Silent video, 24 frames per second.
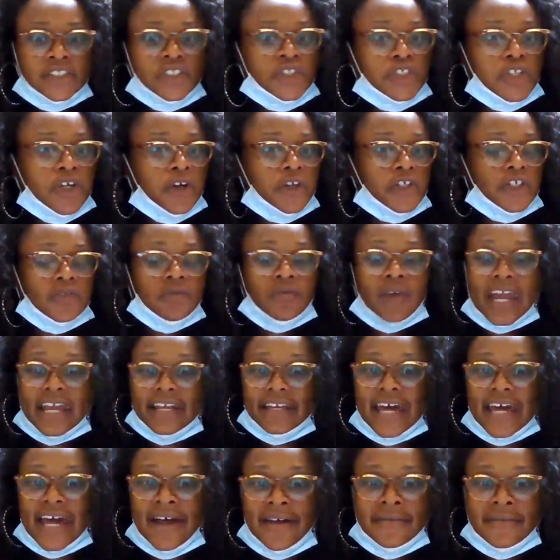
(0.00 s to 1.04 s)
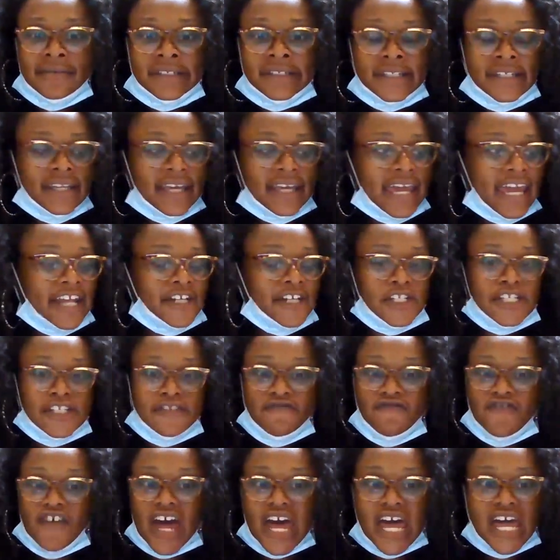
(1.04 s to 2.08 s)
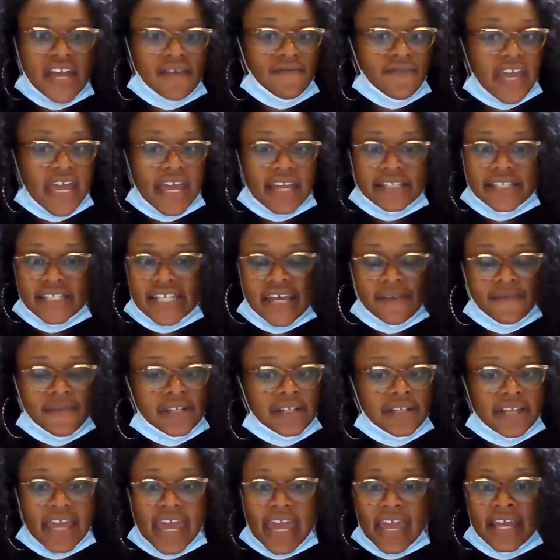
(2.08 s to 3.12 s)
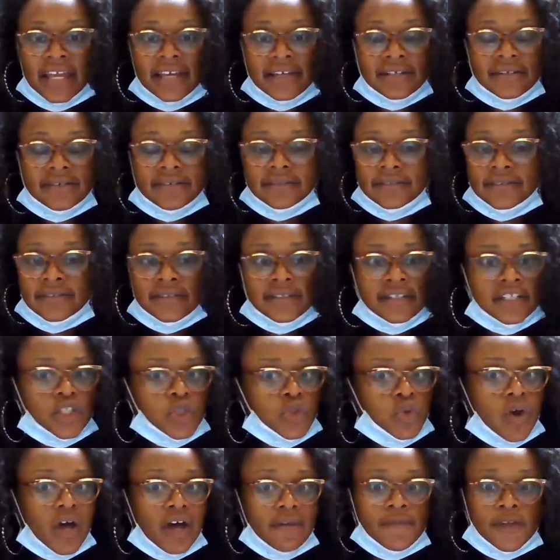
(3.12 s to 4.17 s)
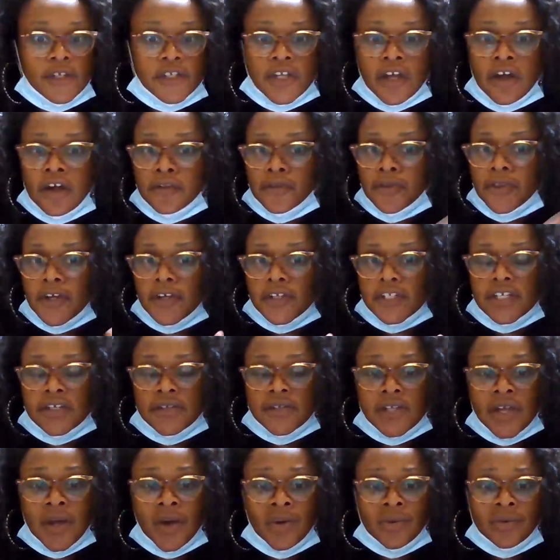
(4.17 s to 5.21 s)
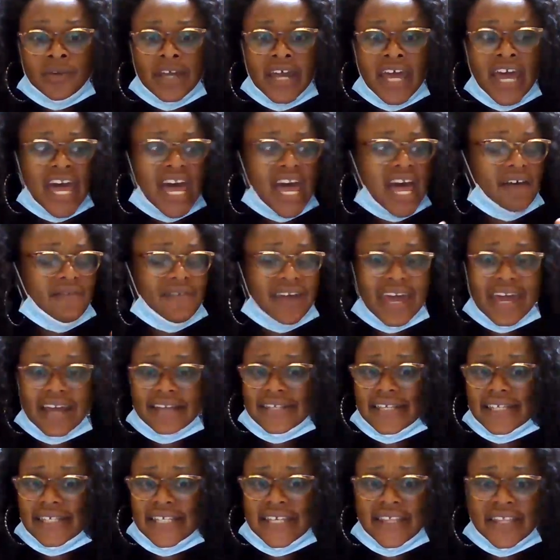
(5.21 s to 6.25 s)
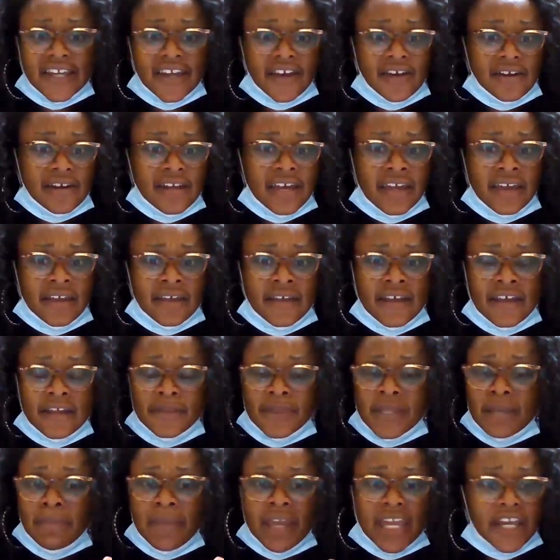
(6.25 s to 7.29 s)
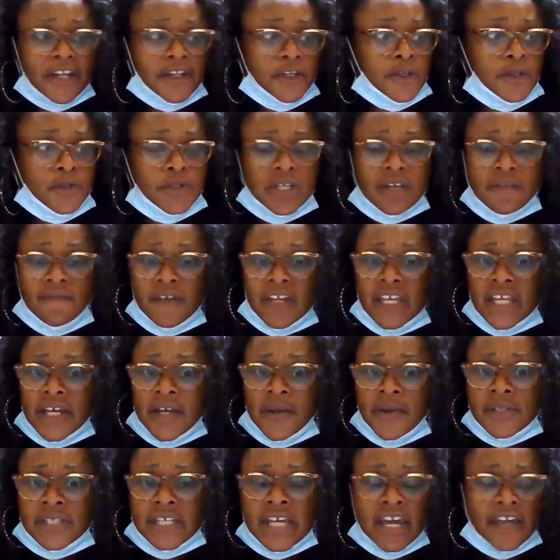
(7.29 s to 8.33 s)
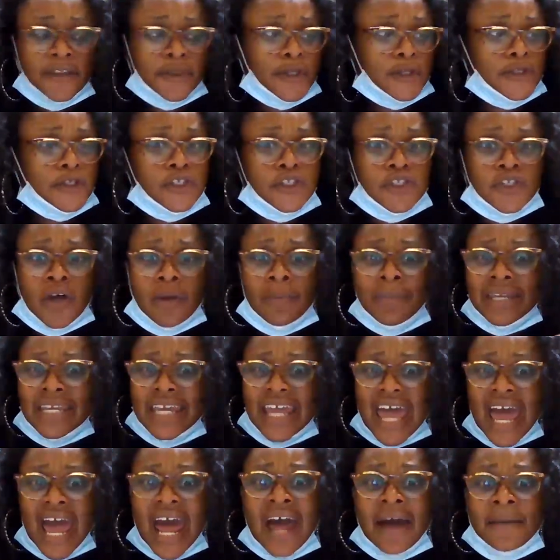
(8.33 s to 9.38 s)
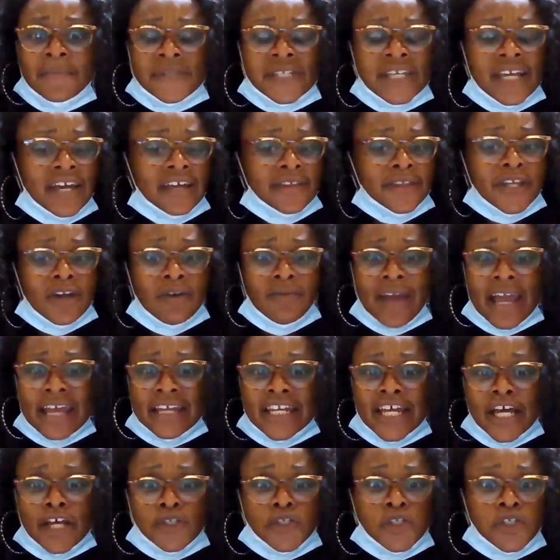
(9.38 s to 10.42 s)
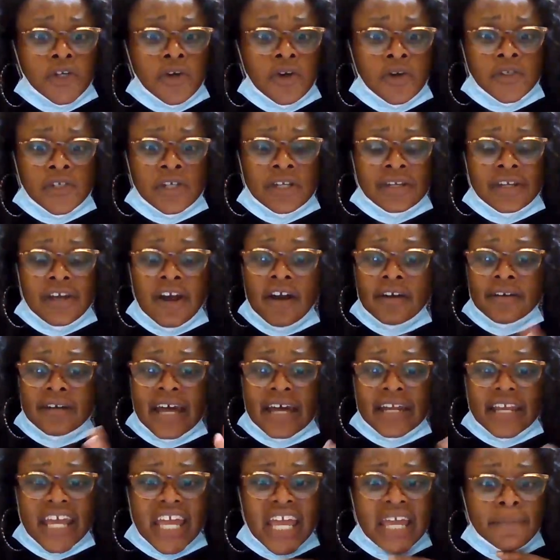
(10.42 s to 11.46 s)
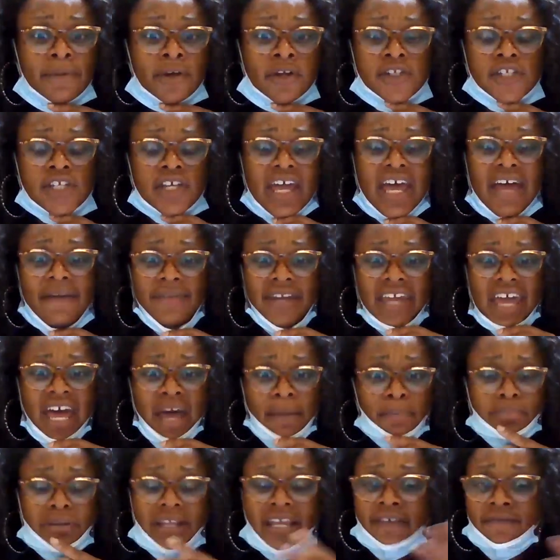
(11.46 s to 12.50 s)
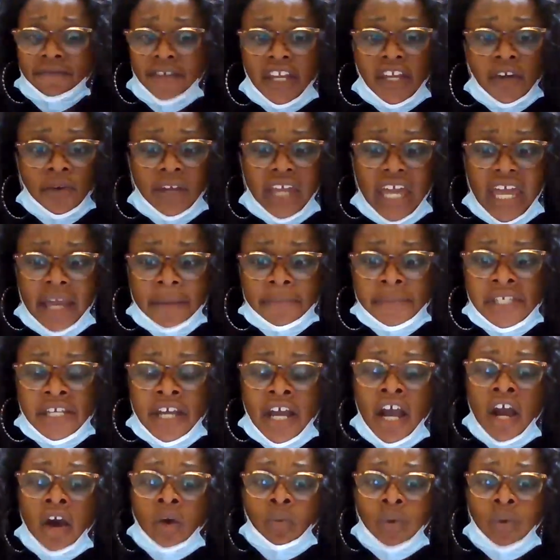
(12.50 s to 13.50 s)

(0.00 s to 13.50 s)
Children right now, ages 5, 7, 8, 12 years old, 13 years old, have access to the internet. They're making YouTube videos. There's so many apps that right now children are not able to have an app play video games.